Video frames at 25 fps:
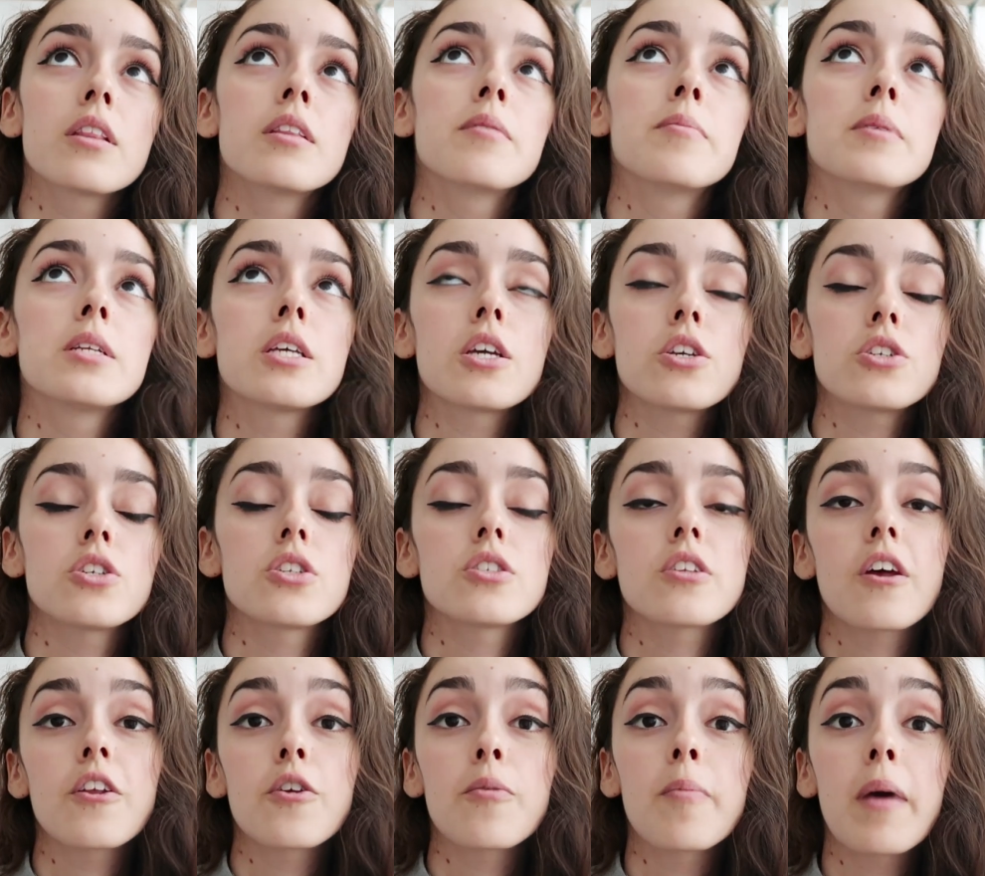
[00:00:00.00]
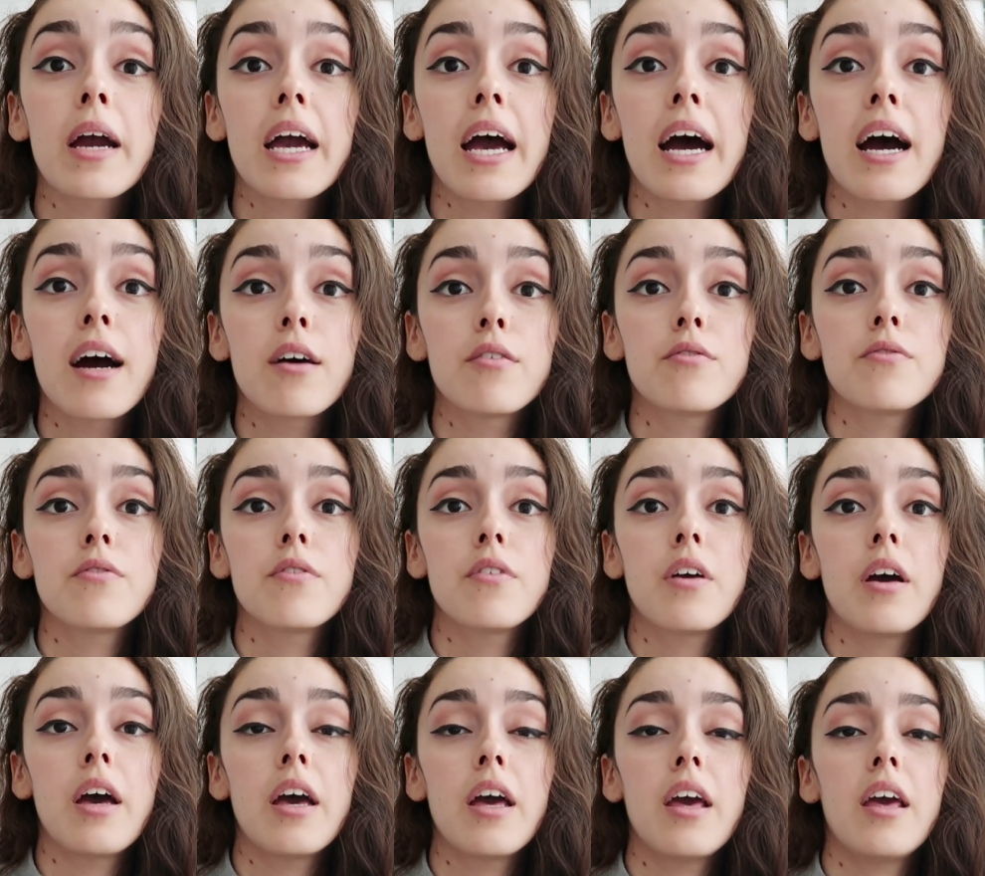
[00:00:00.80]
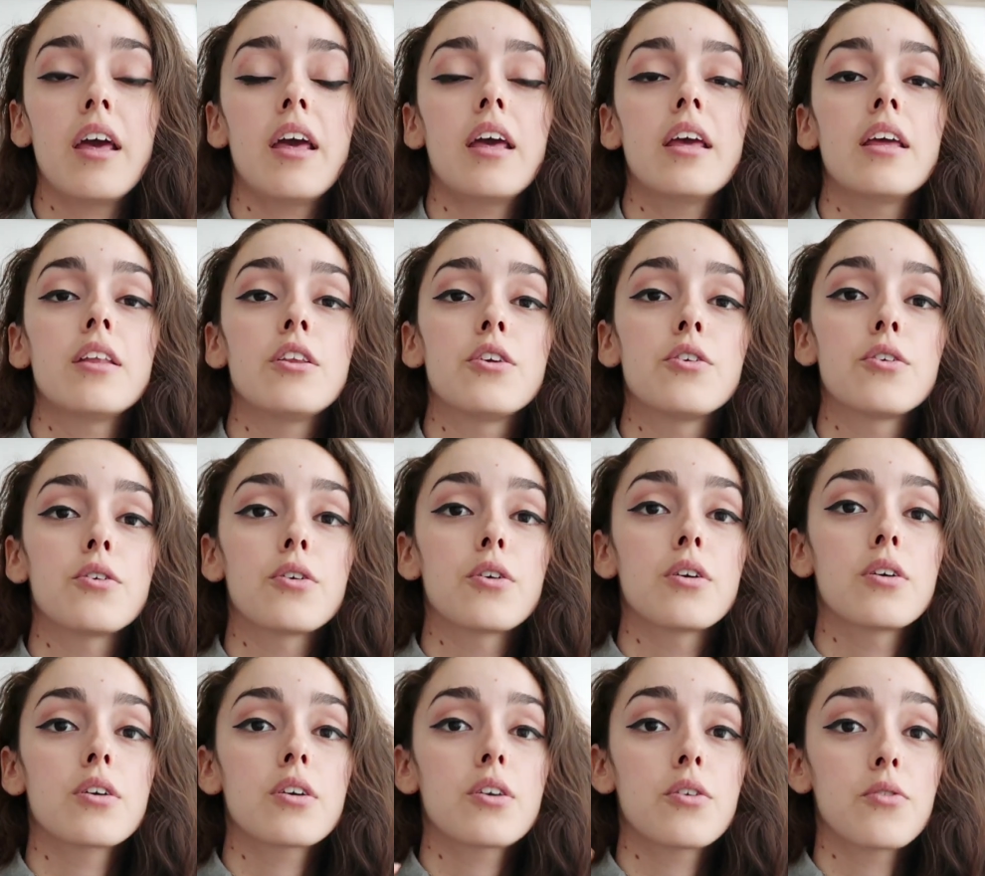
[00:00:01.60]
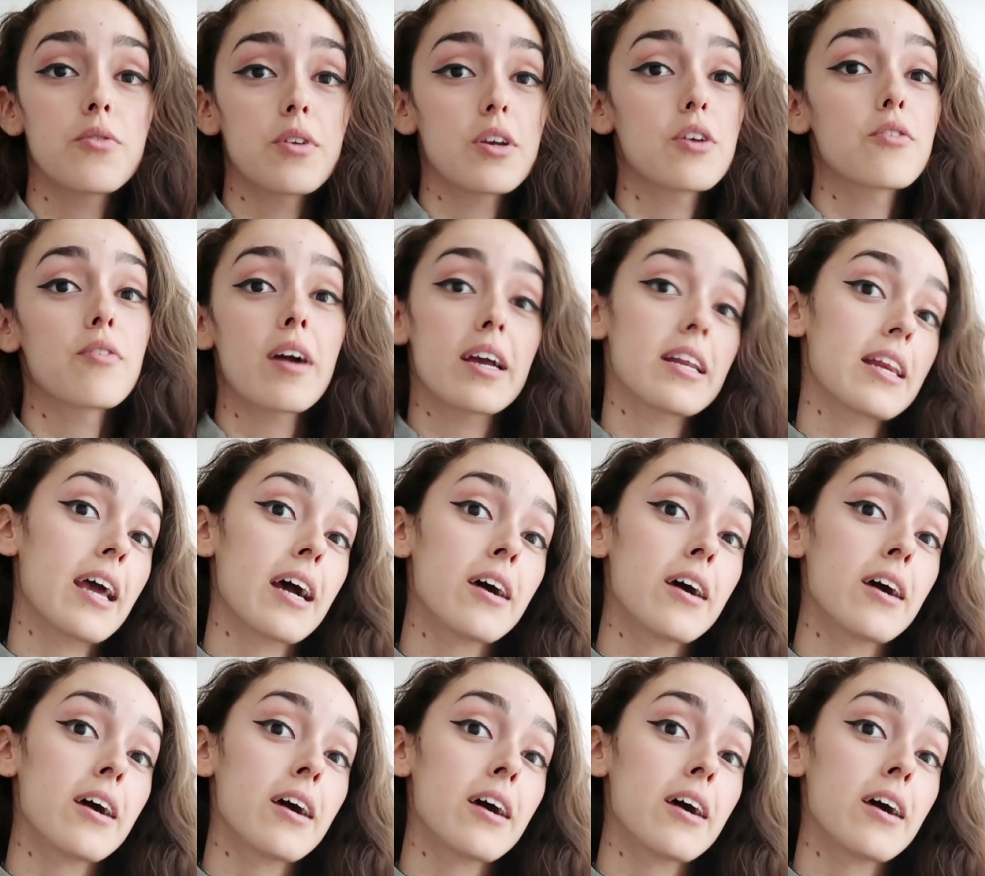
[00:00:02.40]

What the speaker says: limitations that you might have in your career right